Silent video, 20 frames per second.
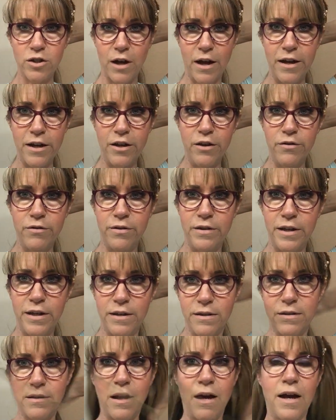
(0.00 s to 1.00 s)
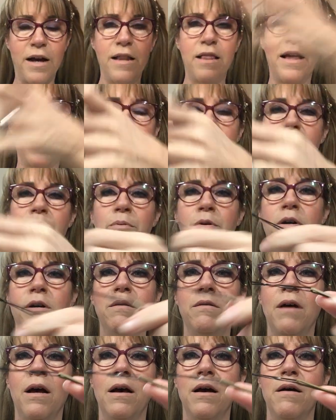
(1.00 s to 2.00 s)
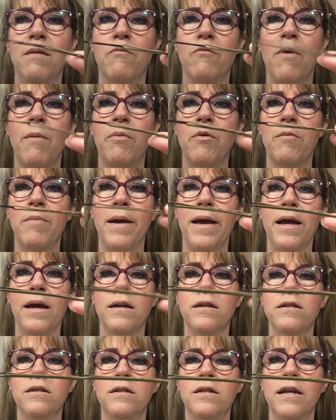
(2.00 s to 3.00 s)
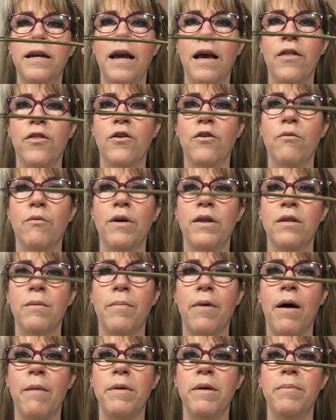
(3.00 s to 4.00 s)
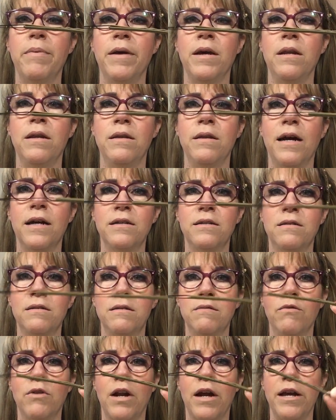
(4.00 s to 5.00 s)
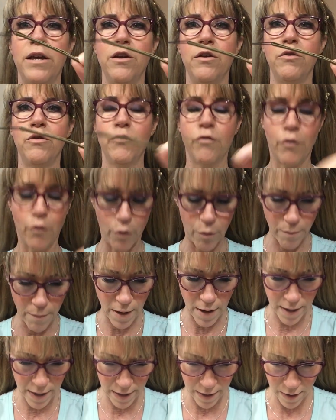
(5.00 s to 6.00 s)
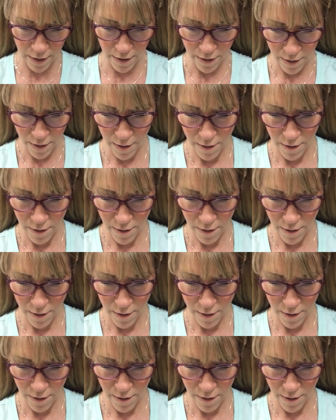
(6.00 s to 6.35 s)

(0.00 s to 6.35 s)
I use these. I like to put rubber bands together with a bobby pin. That's what I use for my